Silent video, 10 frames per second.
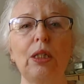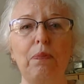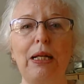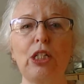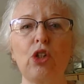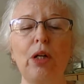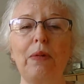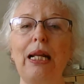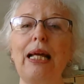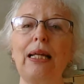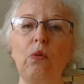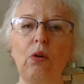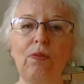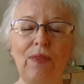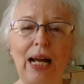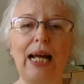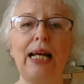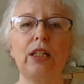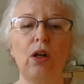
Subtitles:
the best treatment and they will find